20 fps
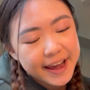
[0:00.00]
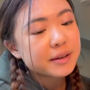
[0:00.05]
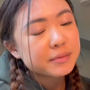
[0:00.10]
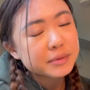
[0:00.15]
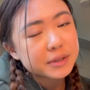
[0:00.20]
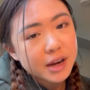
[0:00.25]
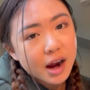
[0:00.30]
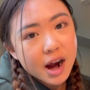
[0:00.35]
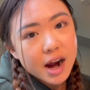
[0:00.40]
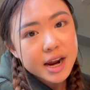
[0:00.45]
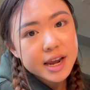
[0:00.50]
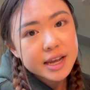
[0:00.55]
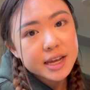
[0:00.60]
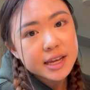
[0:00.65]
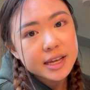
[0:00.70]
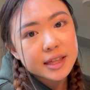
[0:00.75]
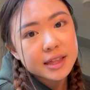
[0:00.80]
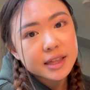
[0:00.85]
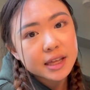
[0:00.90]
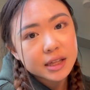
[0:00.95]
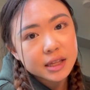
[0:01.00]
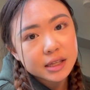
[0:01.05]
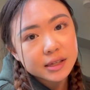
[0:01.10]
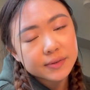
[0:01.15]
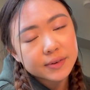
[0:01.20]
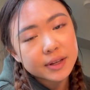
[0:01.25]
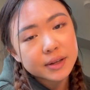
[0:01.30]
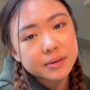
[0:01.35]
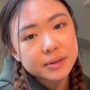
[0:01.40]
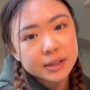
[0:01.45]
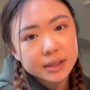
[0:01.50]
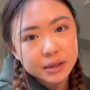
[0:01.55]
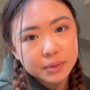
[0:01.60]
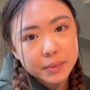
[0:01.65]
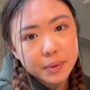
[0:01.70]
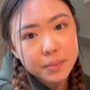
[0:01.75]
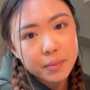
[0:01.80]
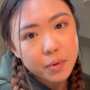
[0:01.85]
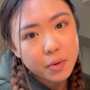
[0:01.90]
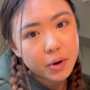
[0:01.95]
I'm sorry that this video is a little
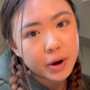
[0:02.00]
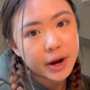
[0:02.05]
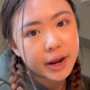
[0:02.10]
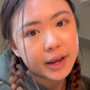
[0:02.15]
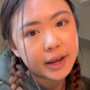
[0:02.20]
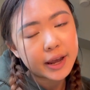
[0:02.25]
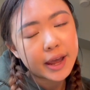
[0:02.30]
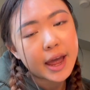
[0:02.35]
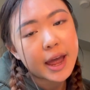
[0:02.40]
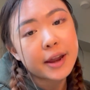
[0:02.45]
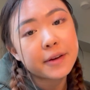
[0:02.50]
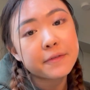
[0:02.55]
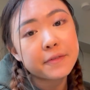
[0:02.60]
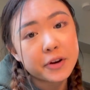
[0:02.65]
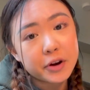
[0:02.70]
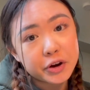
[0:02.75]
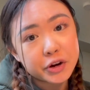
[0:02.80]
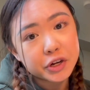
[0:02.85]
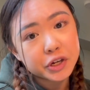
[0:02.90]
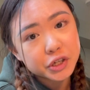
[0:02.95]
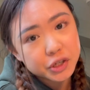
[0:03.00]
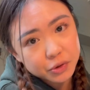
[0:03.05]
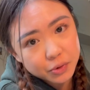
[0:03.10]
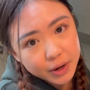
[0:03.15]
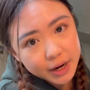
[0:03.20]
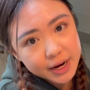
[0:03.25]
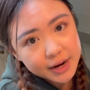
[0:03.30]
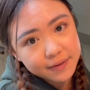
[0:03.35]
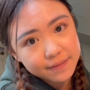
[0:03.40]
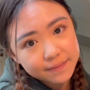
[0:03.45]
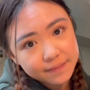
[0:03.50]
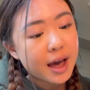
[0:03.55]
bit boring and very short.